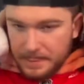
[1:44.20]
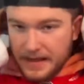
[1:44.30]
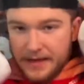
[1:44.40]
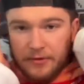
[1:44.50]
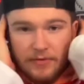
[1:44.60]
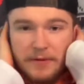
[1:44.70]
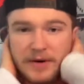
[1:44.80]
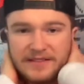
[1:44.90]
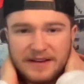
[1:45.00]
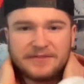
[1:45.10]
And the Red
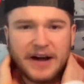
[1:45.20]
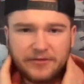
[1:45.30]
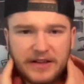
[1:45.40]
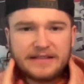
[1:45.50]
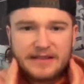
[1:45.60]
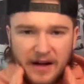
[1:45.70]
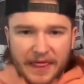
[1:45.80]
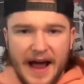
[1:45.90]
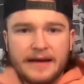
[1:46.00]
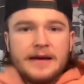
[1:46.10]
Wings have definitely
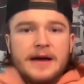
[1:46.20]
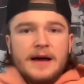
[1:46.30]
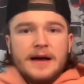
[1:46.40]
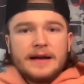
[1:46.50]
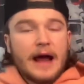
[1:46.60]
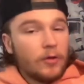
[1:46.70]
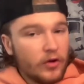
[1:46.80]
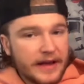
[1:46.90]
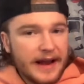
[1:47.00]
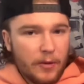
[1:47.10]
done that. Now,
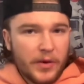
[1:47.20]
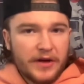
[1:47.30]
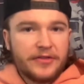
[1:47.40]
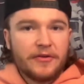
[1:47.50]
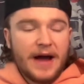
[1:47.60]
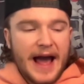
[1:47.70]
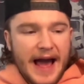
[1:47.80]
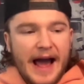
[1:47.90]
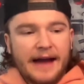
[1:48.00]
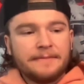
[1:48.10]
looking at where they're
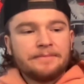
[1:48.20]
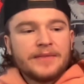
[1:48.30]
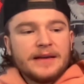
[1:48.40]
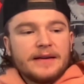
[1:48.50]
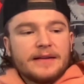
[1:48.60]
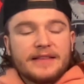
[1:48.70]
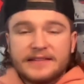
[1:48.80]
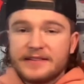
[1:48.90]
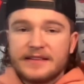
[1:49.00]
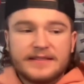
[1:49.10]
at,
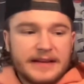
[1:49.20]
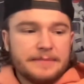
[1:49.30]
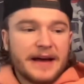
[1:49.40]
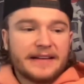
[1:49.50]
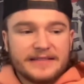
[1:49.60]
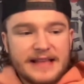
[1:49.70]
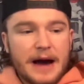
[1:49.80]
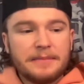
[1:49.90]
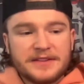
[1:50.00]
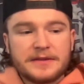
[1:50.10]
this is a team that has
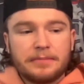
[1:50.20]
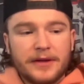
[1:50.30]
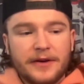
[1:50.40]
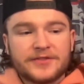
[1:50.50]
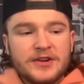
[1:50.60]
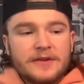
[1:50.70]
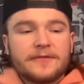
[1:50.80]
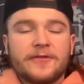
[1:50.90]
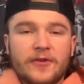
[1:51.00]
now missed the playoffs for